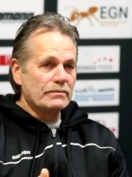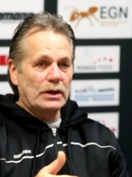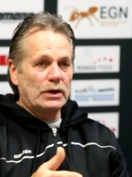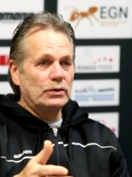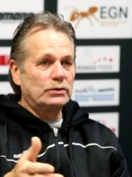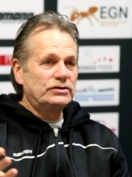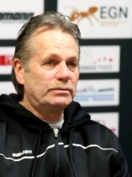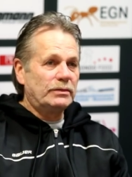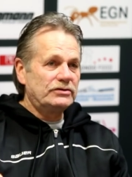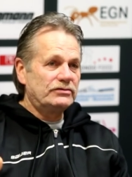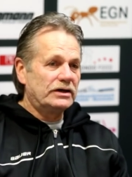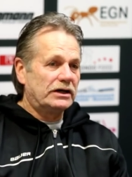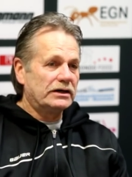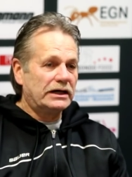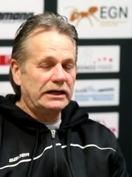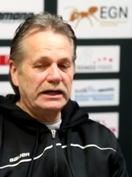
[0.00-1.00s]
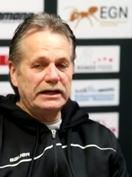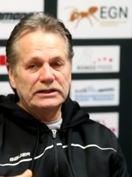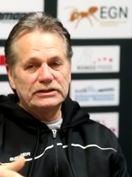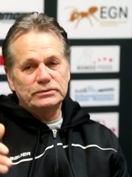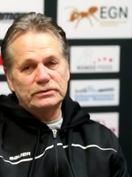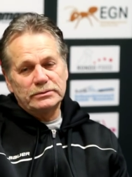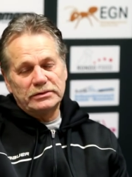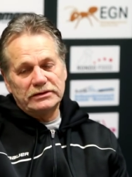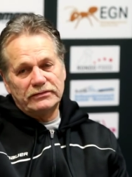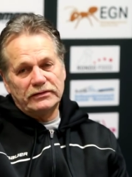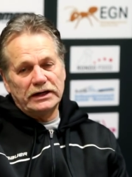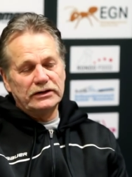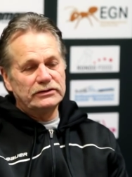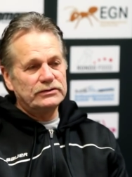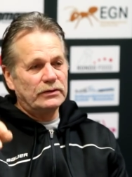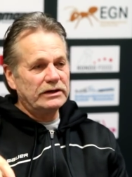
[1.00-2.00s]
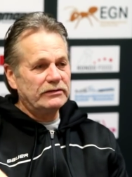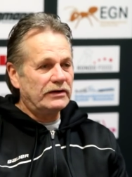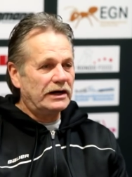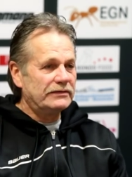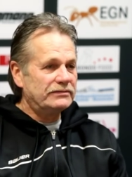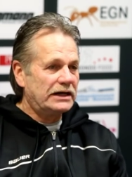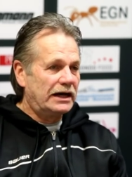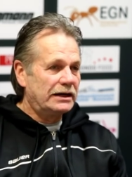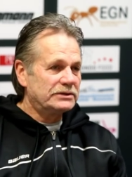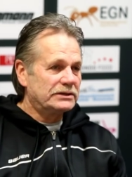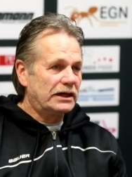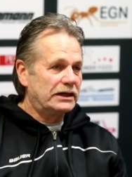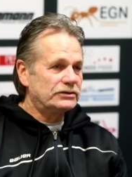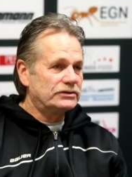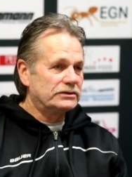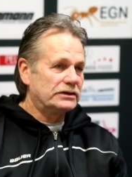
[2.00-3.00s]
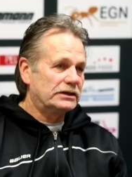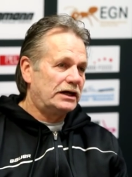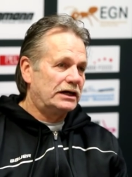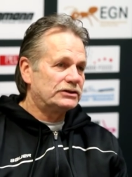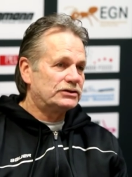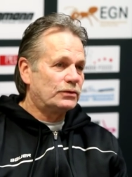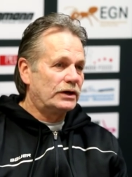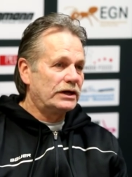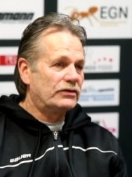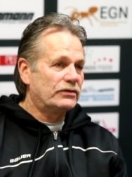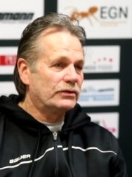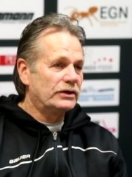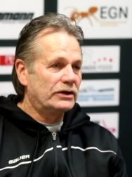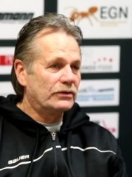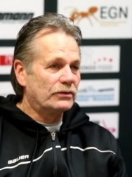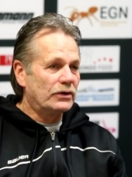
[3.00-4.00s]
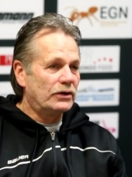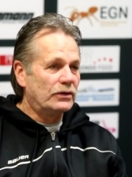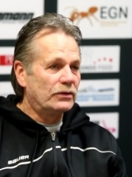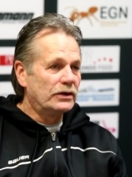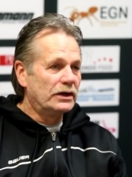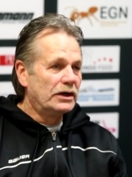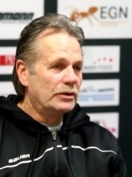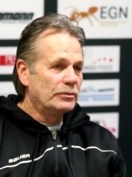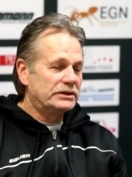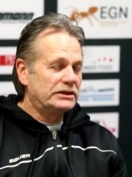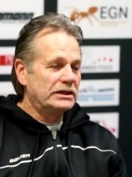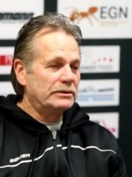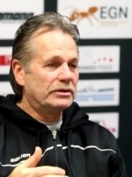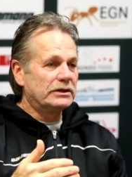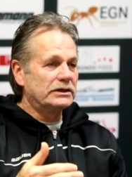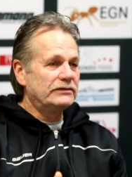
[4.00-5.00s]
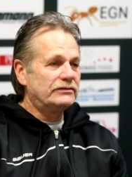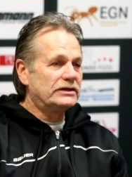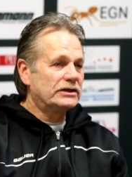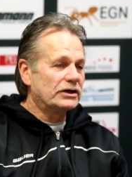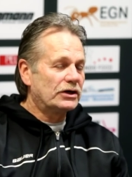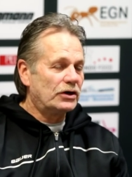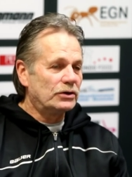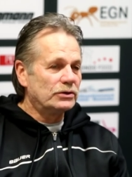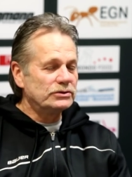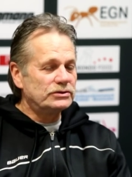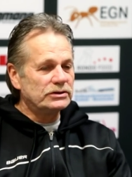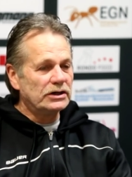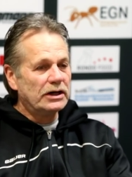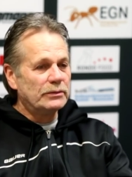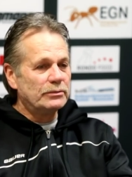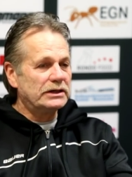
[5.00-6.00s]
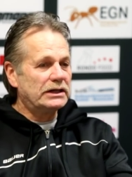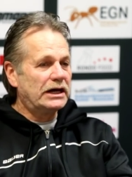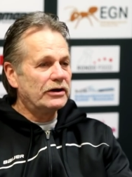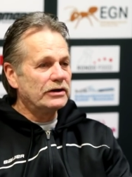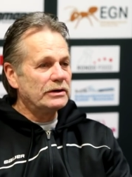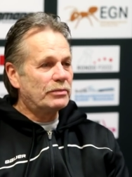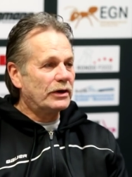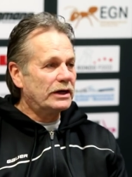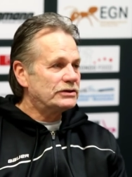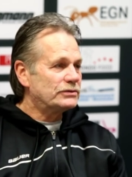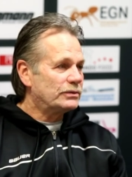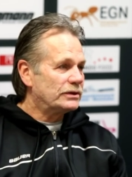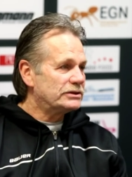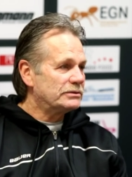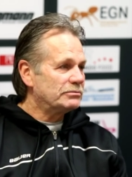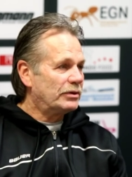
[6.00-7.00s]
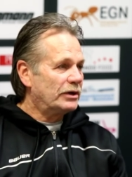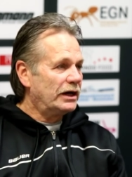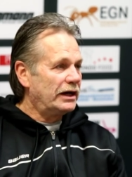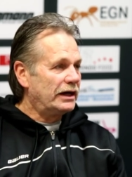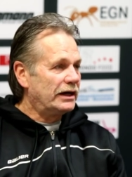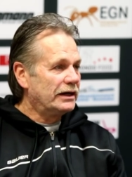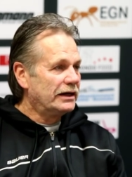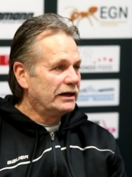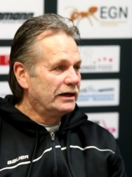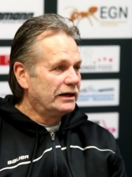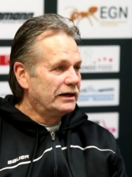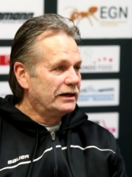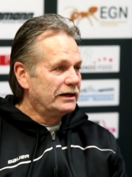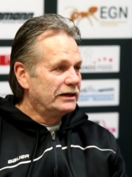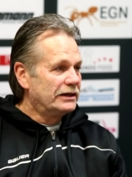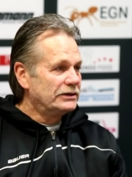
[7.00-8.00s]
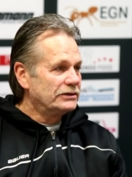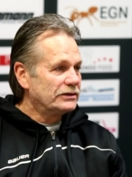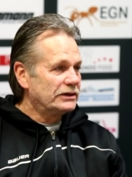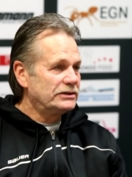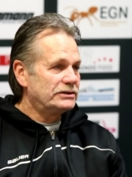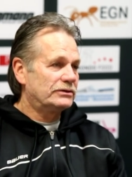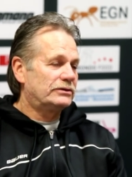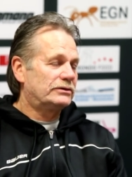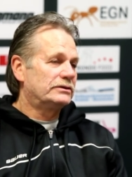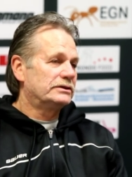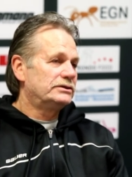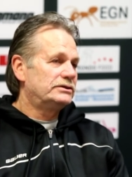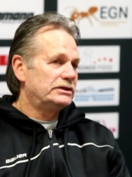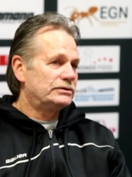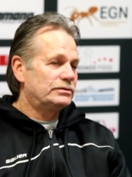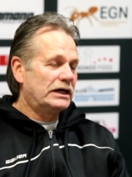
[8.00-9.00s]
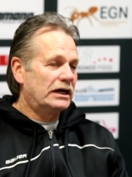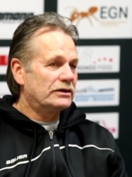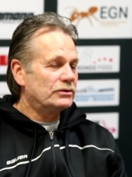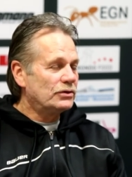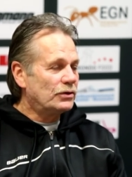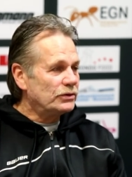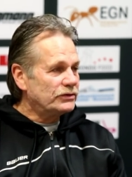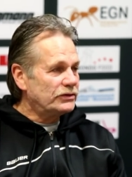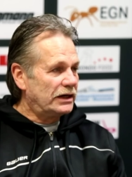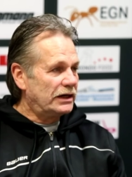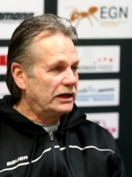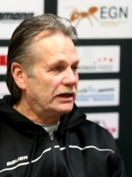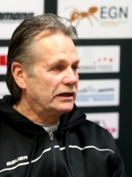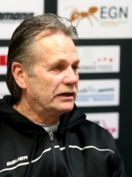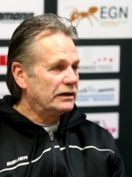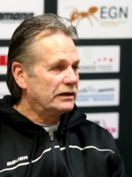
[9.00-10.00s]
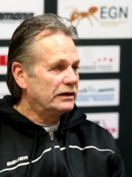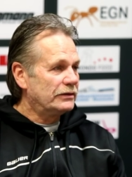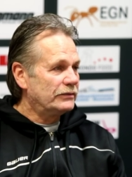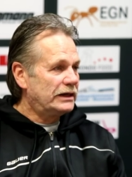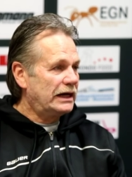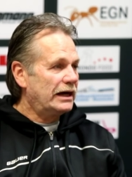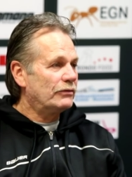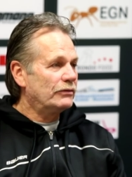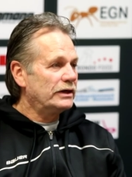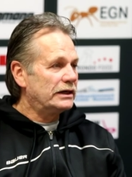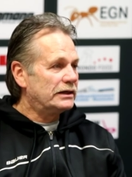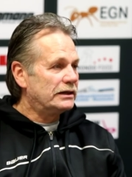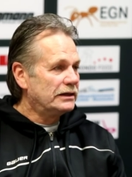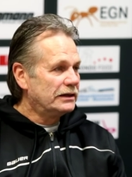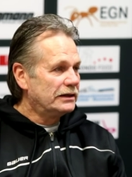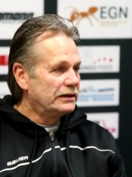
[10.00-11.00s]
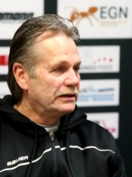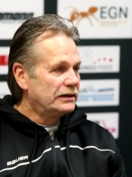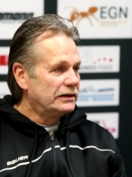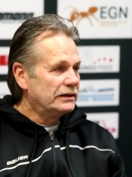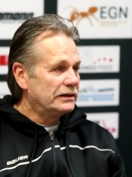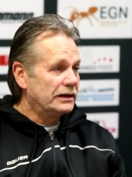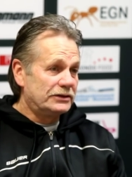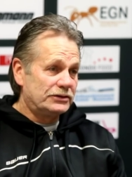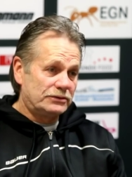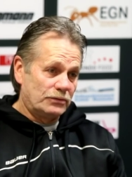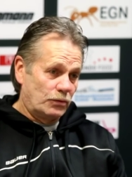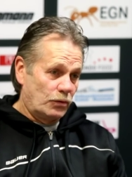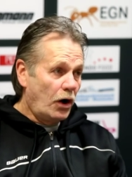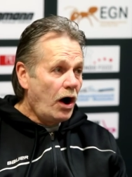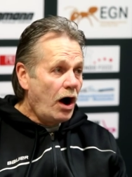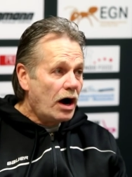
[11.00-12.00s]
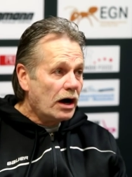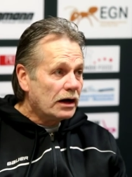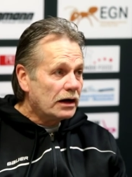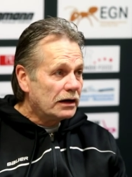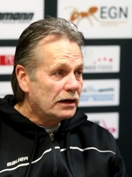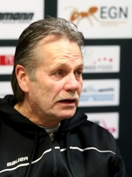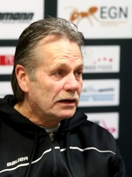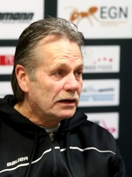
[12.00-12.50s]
Coach Montreal Canadiens would have been fired 25 times last year. They lost 23 in a row, but they believed in the coach, but Carey Price wasn't playing. So they said, holy geez, we got no goaltending. We can't win. It's wrong,